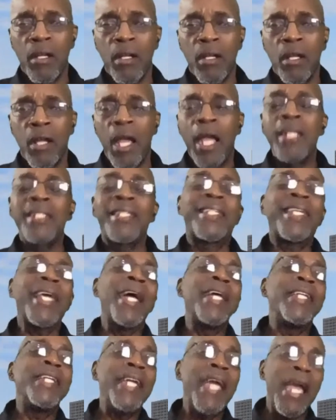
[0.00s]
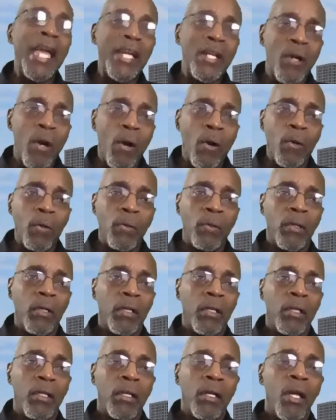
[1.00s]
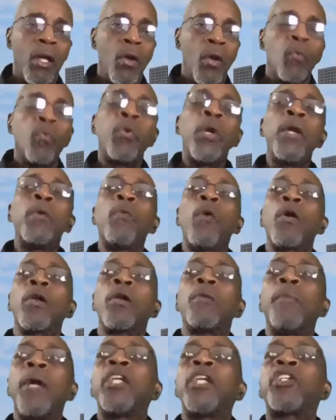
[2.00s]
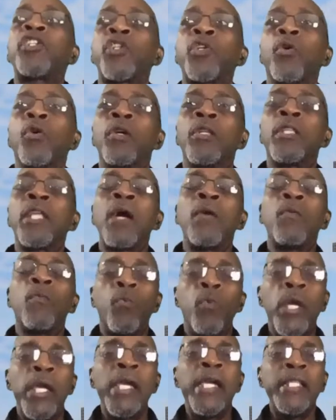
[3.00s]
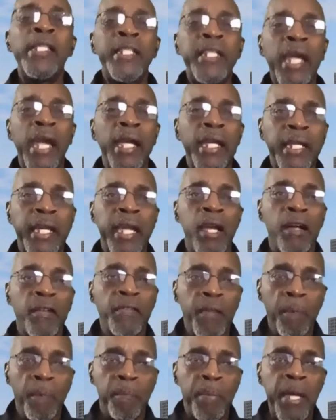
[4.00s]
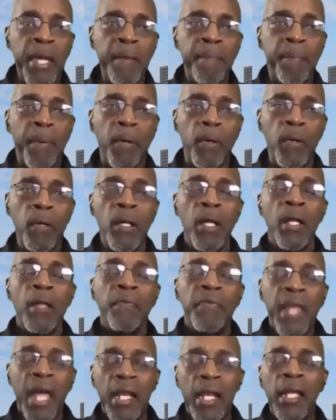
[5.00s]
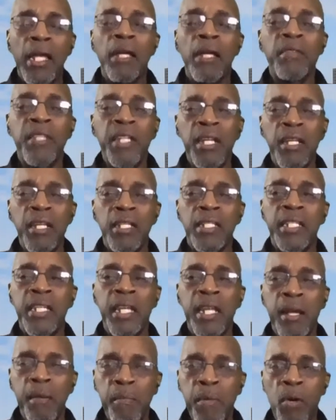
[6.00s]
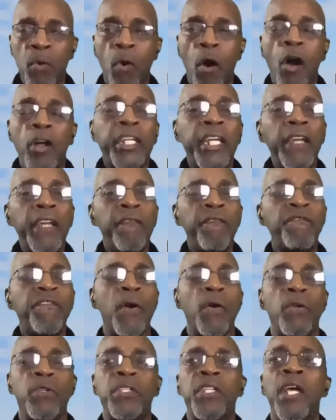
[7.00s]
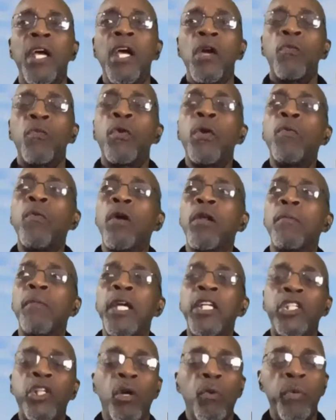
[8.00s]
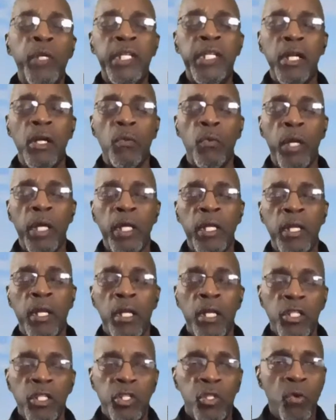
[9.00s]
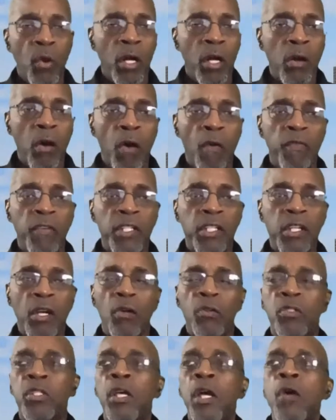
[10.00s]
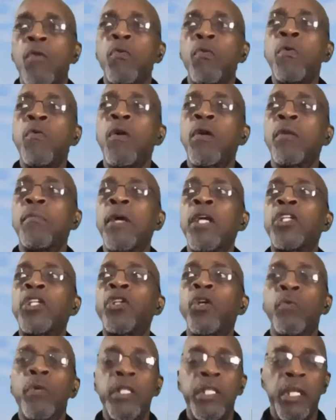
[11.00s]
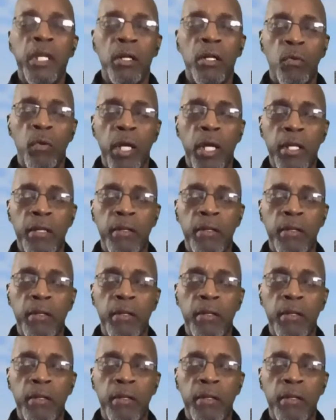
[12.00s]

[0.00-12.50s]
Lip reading: and San Diego. We want to make sure that we take care of the people that lives in the city of Milwaukee first. We want to make sure we deal with drug overdose. We want to make sure we deal with